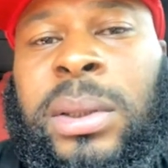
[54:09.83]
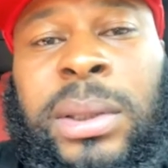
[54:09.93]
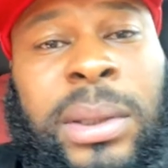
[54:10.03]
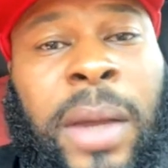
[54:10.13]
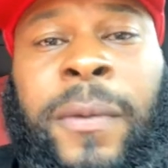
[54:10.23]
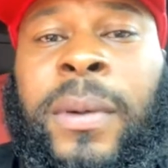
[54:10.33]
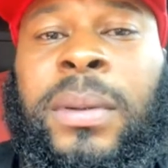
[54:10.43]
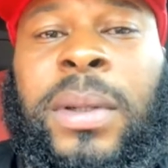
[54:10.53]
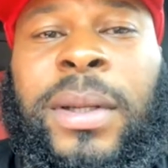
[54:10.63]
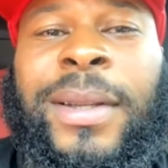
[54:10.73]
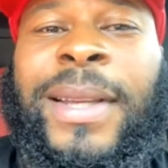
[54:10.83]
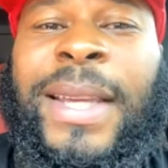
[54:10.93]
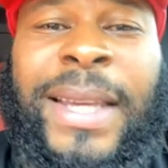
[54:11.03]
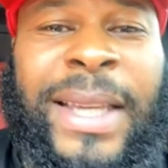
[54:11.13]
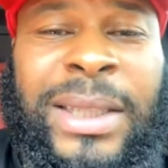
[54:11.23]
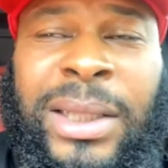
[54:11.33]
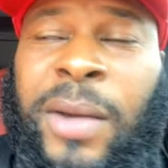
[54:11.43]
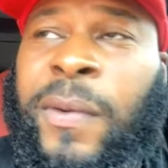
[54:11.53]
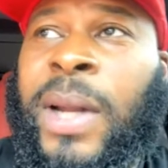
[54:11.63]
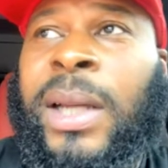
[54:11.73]
It's
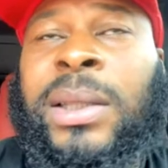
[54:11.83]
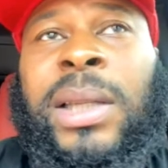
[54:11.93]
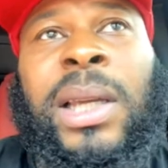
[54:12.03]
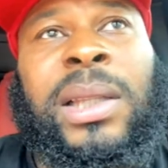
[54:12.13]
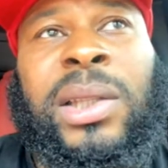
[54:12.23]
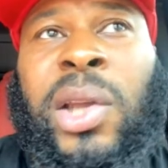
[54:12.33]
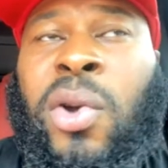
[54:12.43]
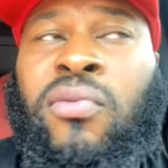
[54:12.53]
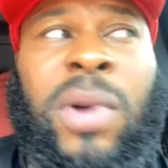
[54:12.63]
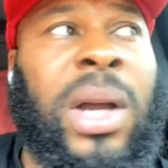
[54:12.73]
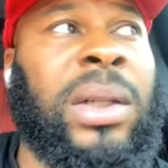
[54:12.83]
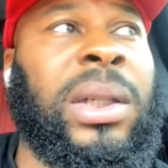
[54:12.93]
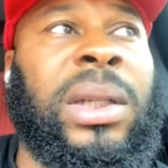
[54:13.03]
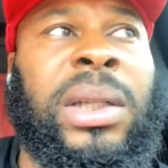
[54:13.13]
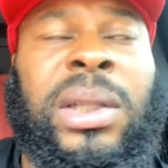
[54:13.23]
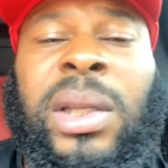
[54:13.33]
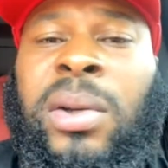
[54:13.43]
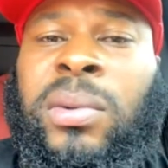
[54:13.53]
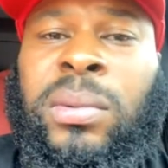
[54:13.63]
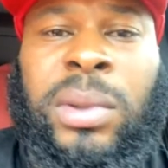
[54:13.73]
different. Like I said, he can still run. He
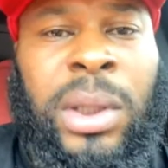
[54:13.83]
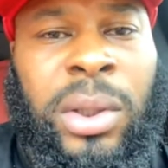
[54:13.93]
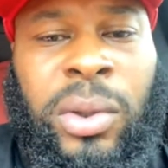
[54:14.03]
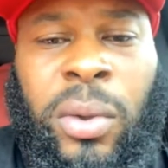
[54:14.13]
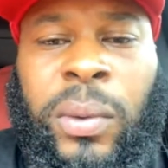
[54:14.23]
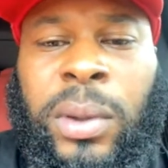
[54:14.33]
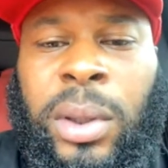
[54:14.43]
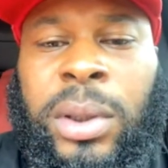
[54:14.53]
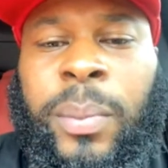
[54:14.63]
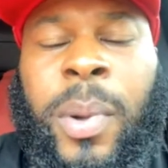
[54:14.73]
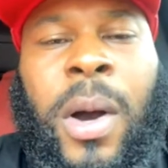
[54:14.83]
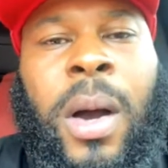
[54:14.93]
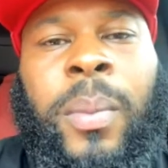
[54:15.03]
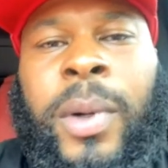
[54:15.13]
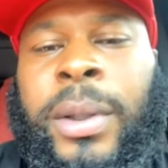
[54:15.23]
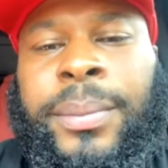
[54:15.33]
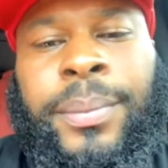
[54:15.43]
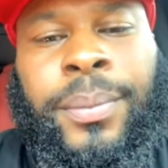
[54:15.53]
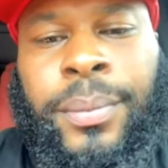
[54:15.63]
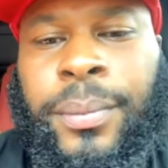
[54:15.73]
still, he looks the part, but
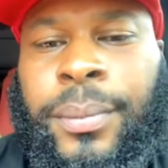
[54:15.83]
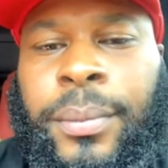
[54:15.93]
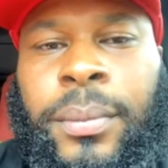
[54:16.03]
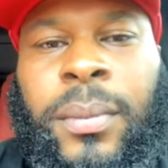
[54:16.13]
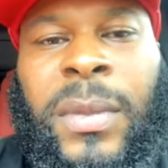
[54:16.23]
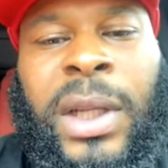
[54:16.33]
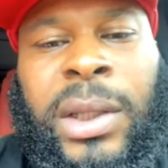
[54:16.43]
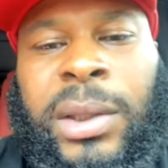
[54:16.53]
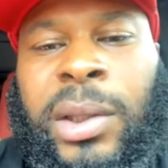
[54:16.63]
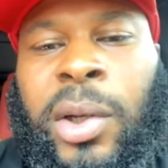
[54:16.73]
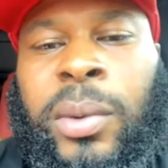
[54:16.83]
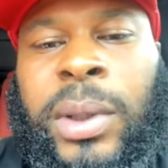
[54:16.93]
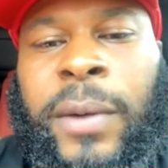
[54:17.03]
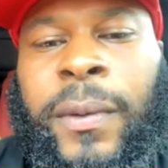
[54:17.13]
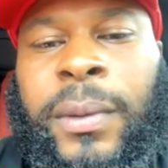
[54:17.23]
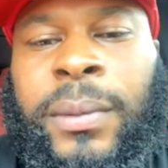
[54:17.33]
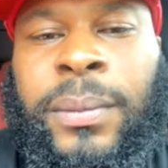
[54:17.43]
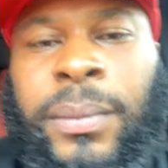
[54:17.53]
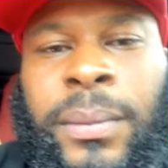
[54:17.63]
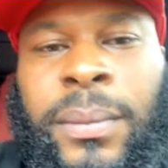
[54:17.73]
it's just a little different.